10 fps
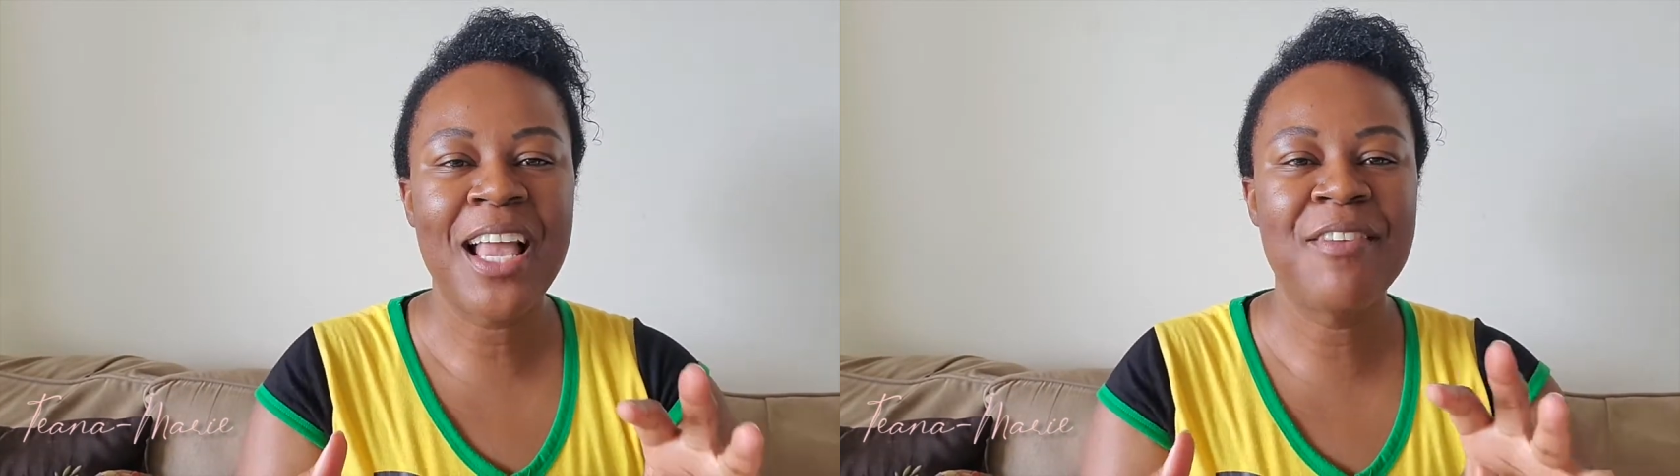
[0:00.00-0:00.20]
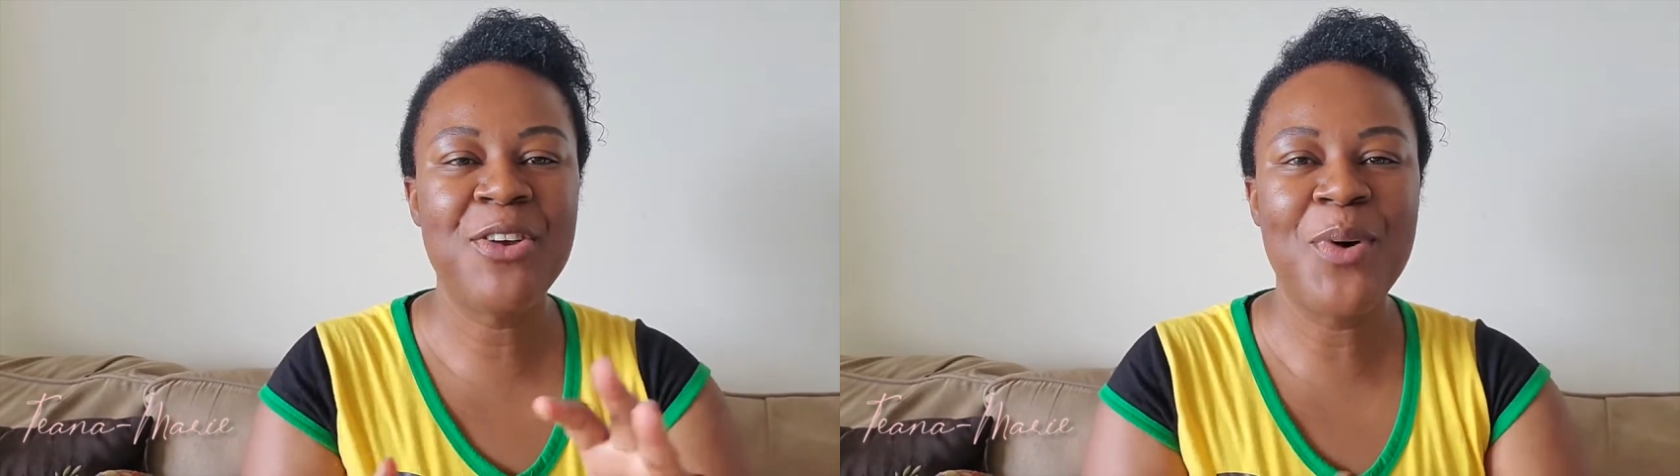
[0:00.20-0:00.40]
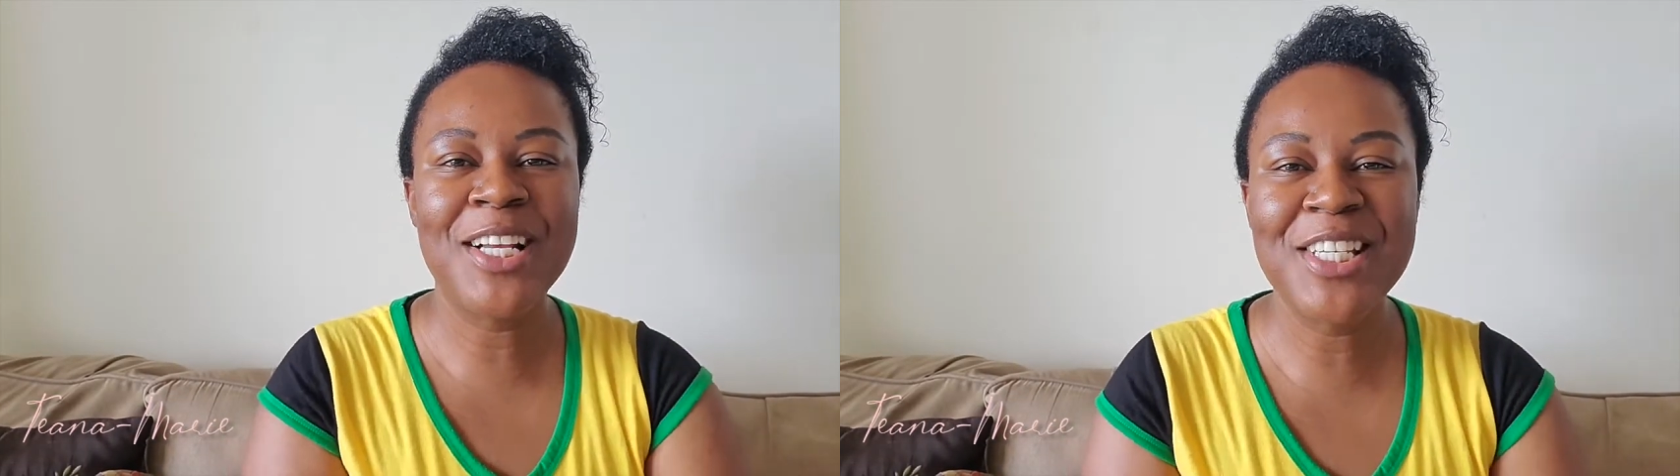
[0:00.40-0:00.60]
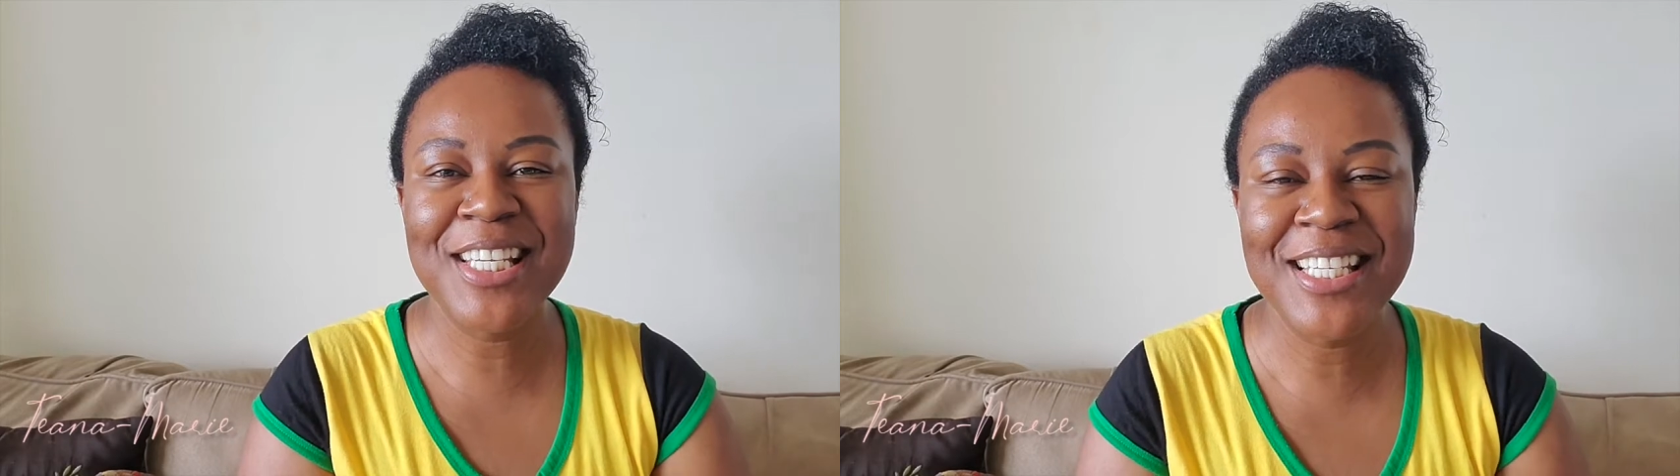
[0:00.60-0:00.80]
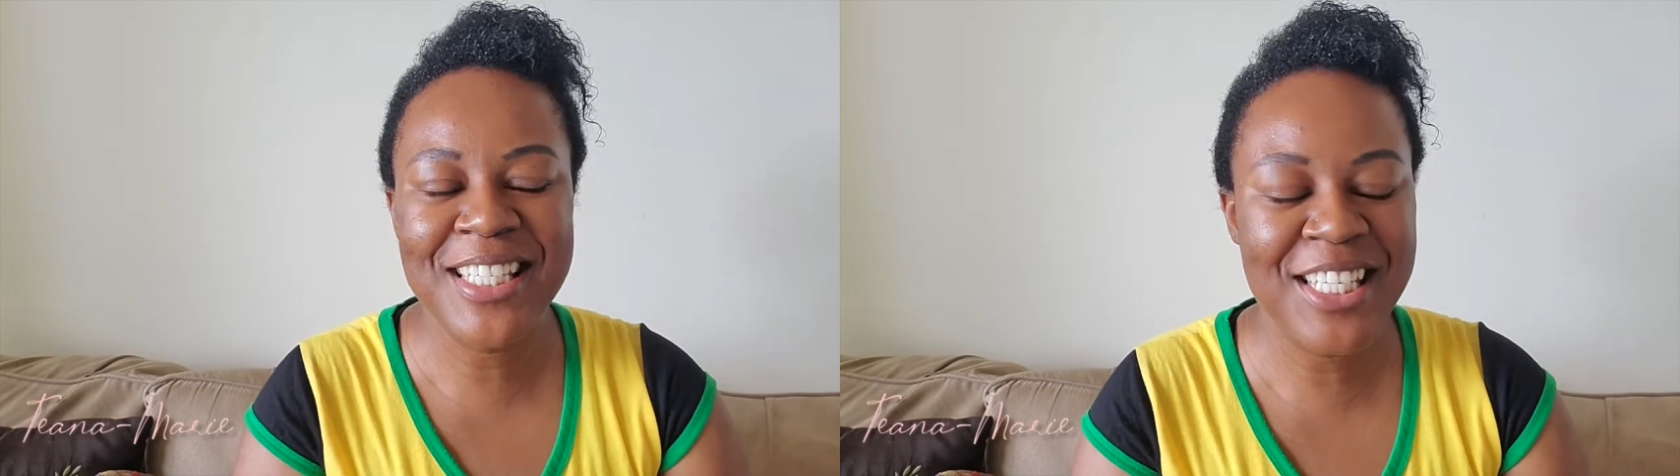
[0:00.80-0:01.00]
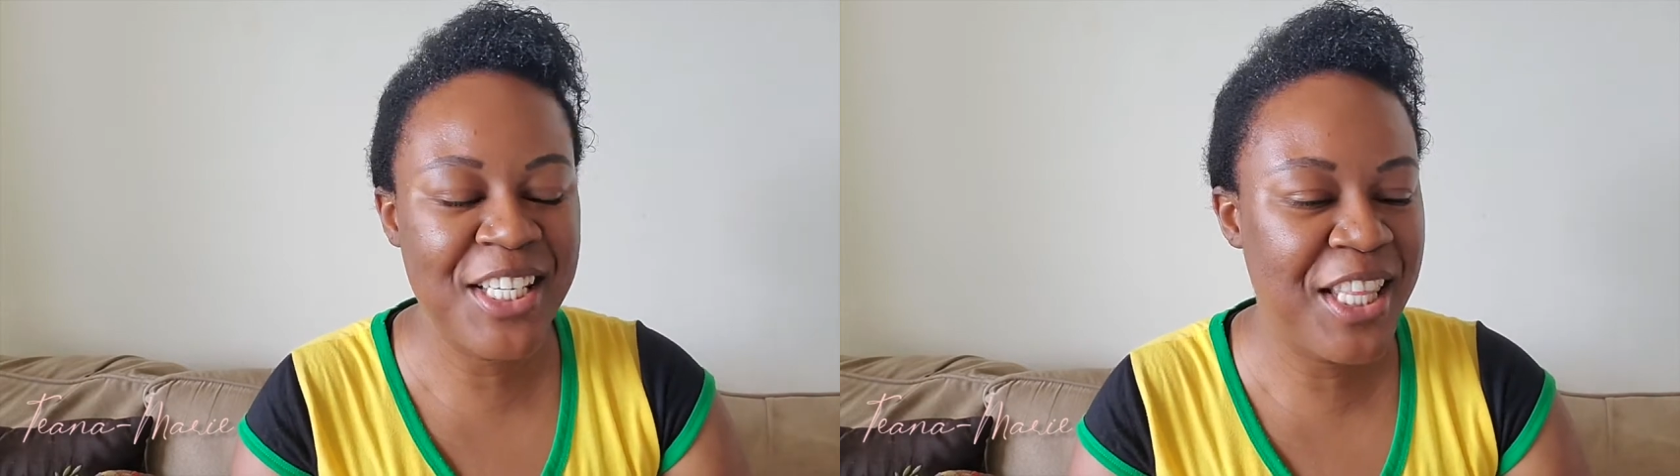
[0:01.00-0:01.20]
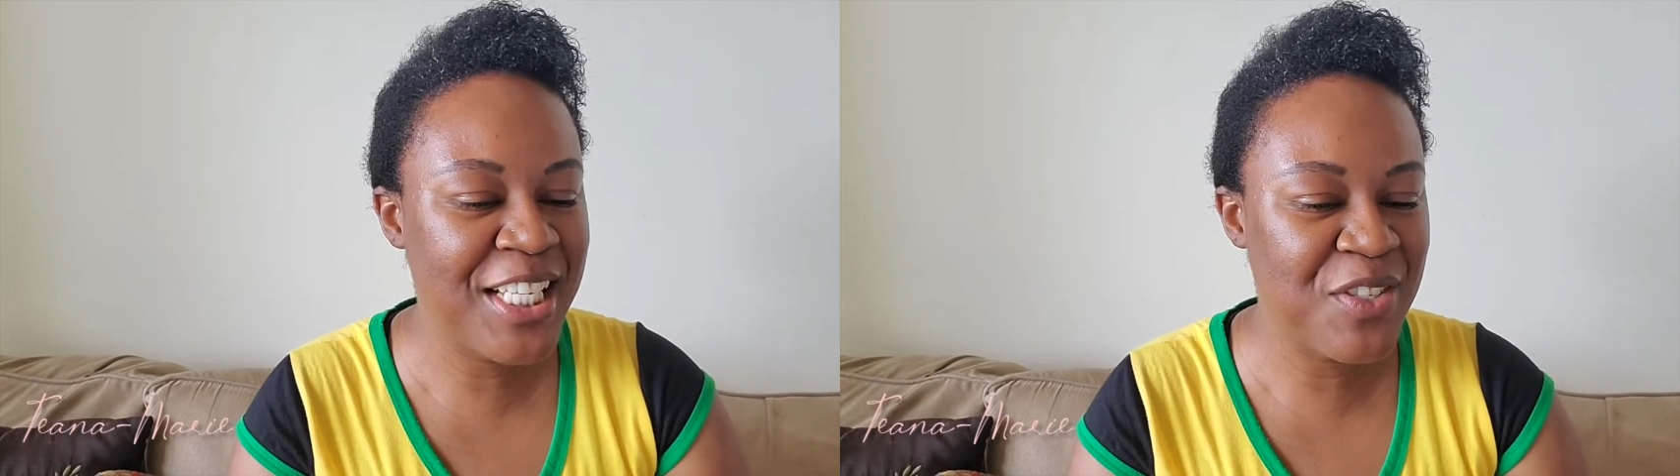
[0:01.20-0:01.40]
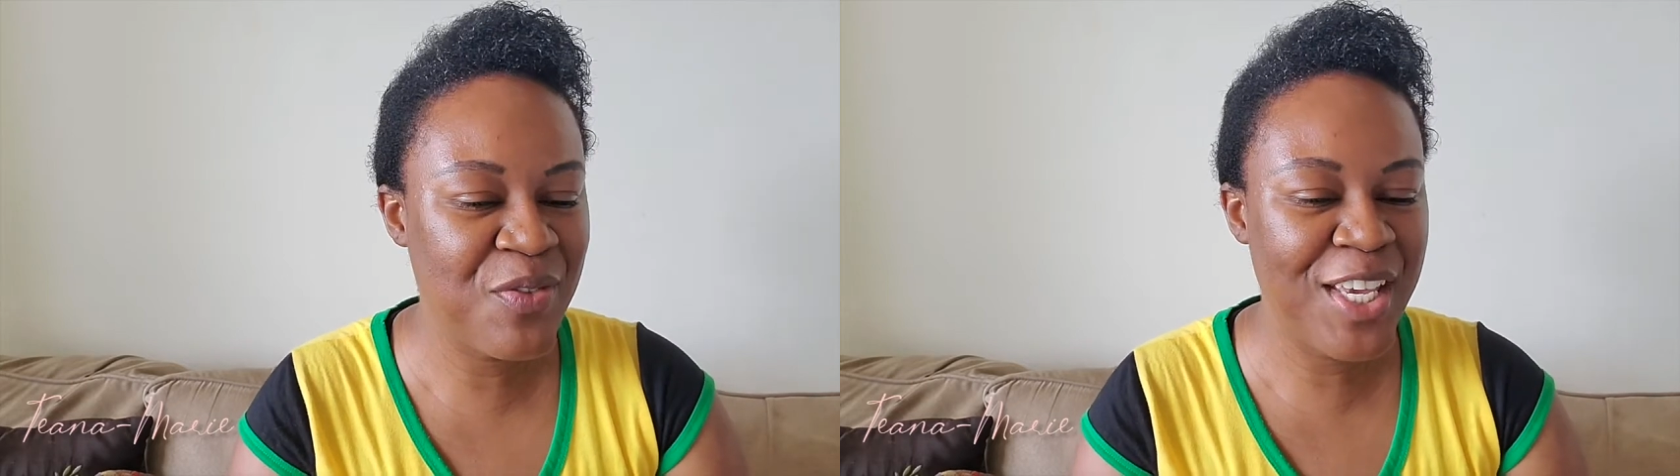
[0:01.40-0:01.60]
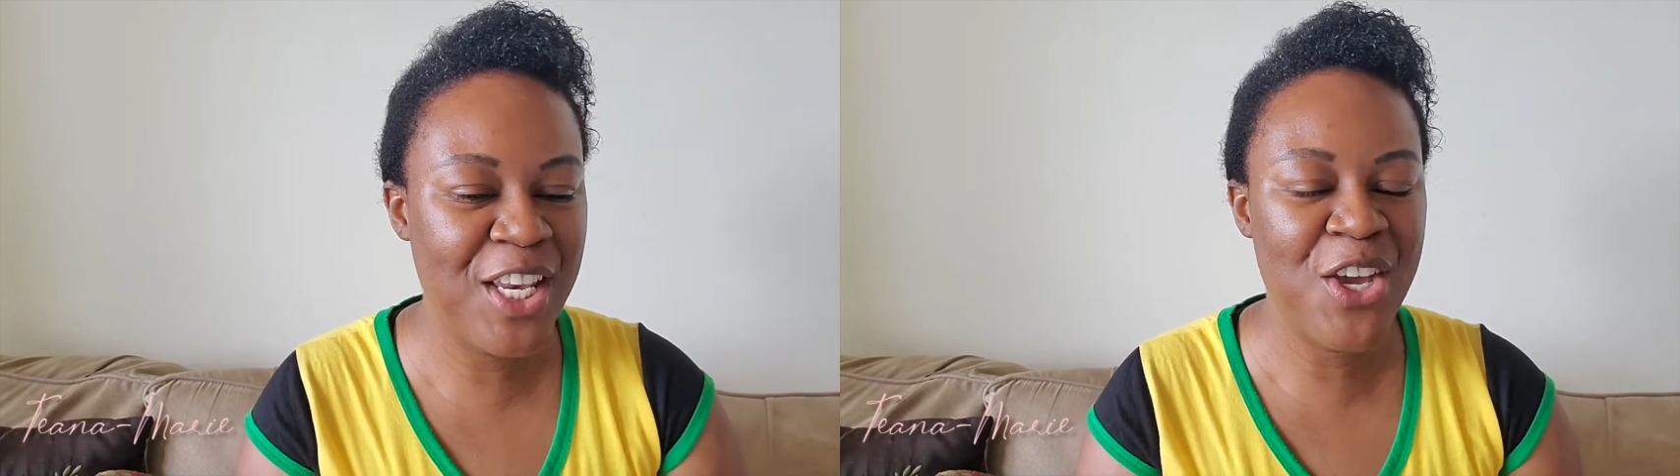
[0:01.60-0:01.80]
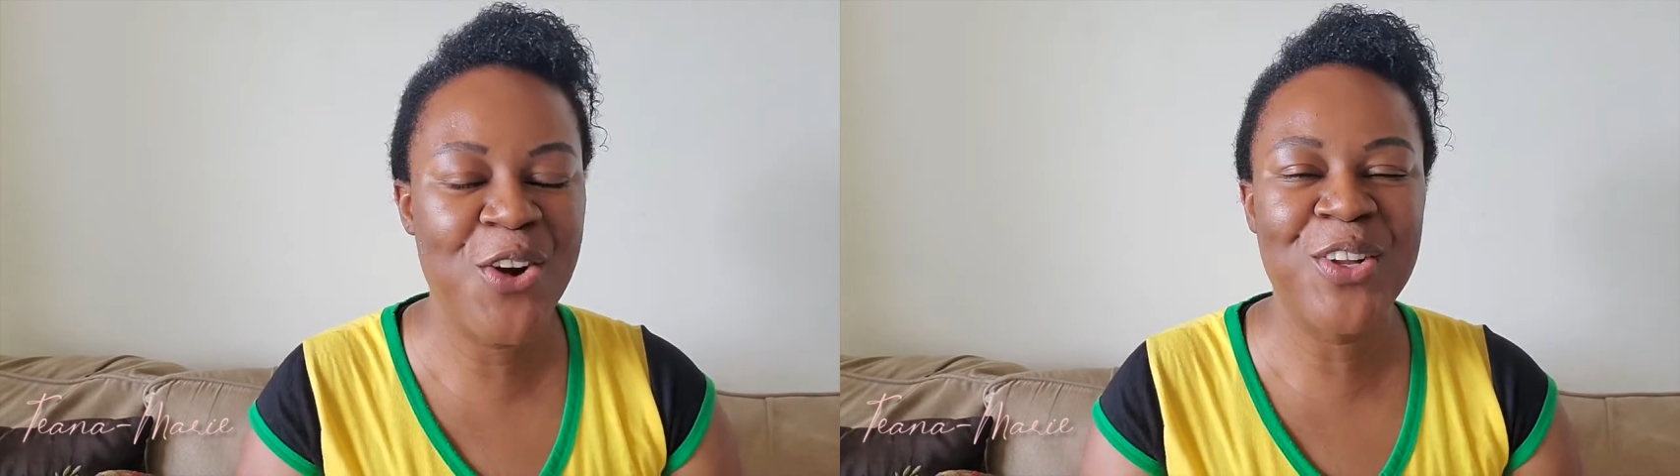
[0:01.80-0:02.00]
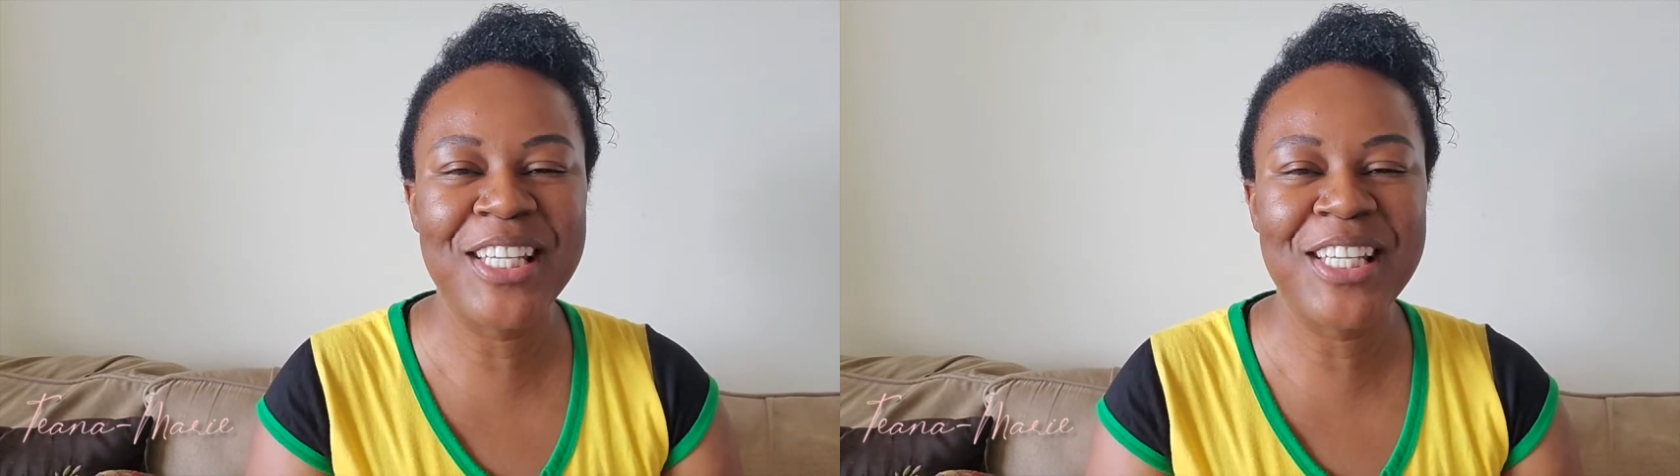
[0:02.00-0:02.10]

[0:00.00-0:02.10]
if you watched this video,